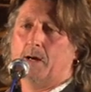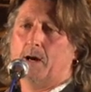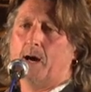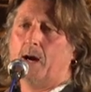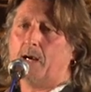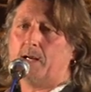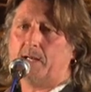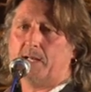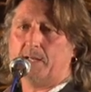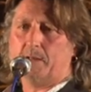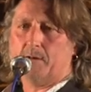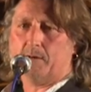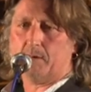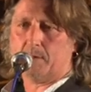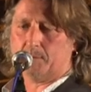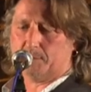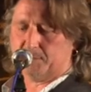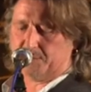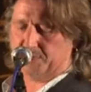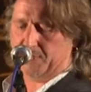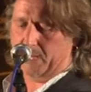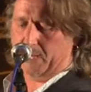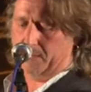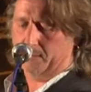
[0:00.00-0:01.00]
ugly,
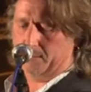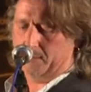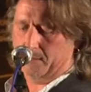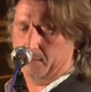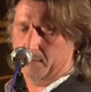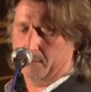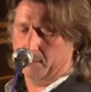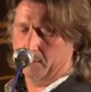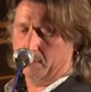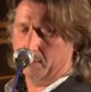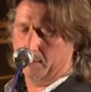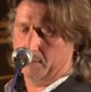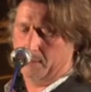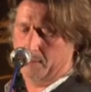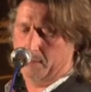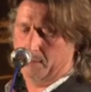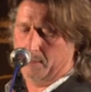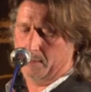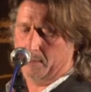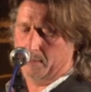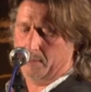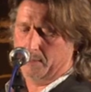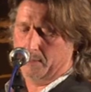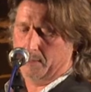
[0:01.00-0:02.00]
horrible sound.
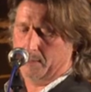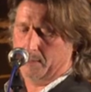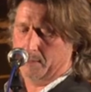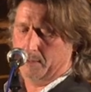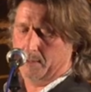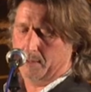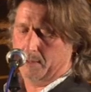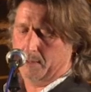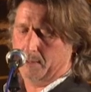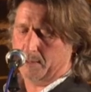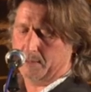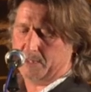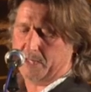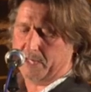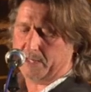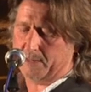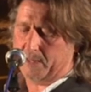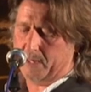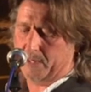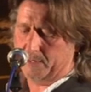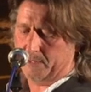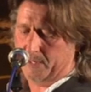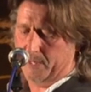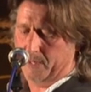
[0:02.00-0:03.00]
Take
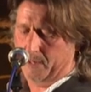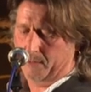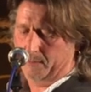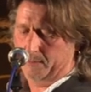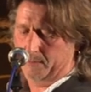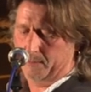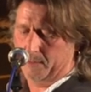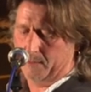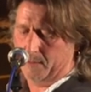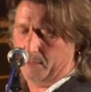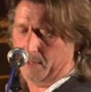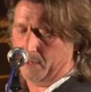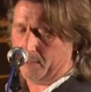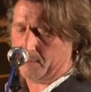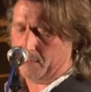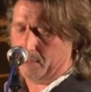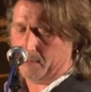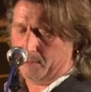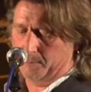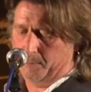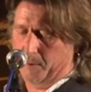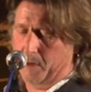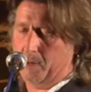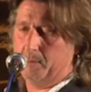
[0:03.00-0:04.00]
that down. I've got
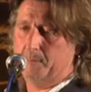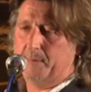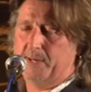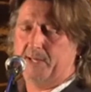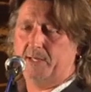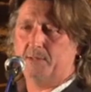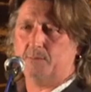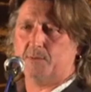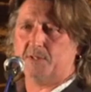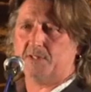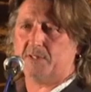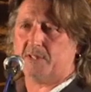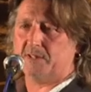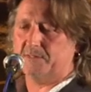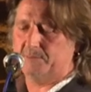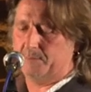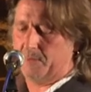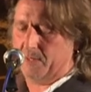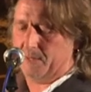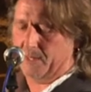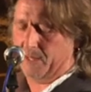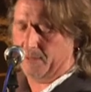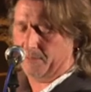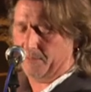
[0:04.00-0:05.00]
the bottom end, which gives
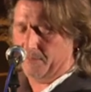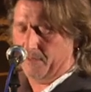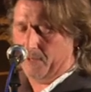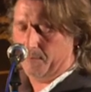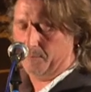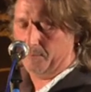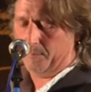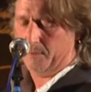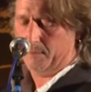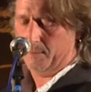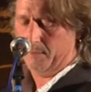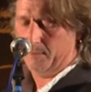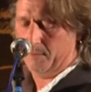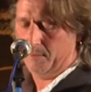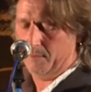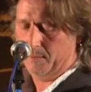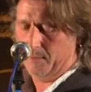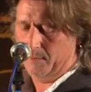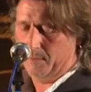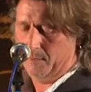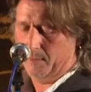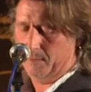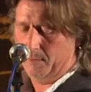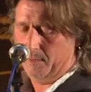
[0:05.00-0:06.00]
me that thump.
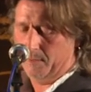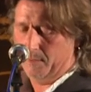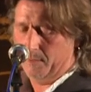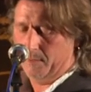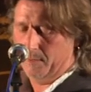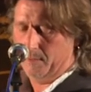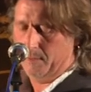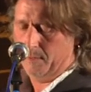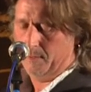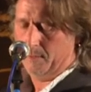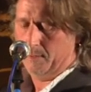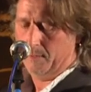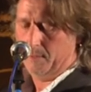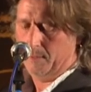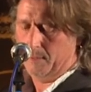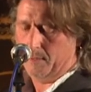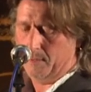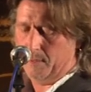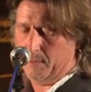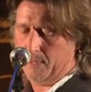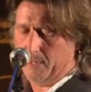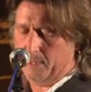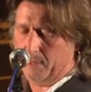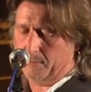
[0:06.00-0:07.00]

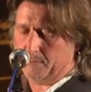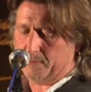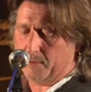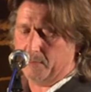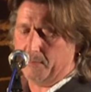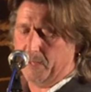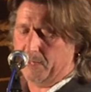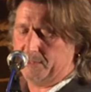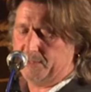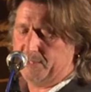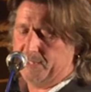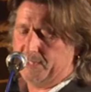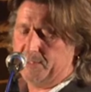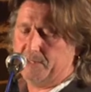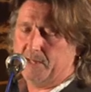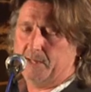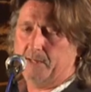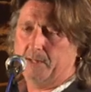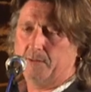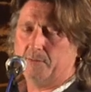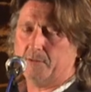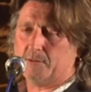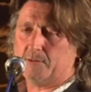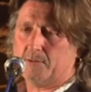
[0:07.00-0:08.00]
And I've got that
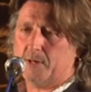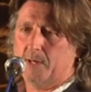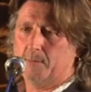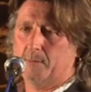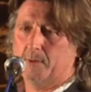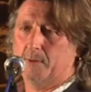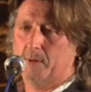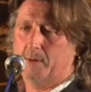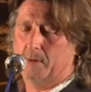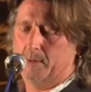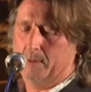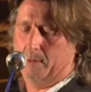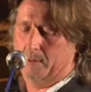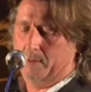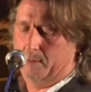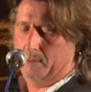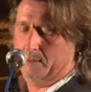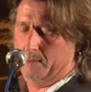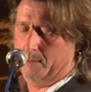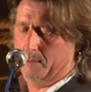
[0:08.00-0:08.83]
detail on the treble.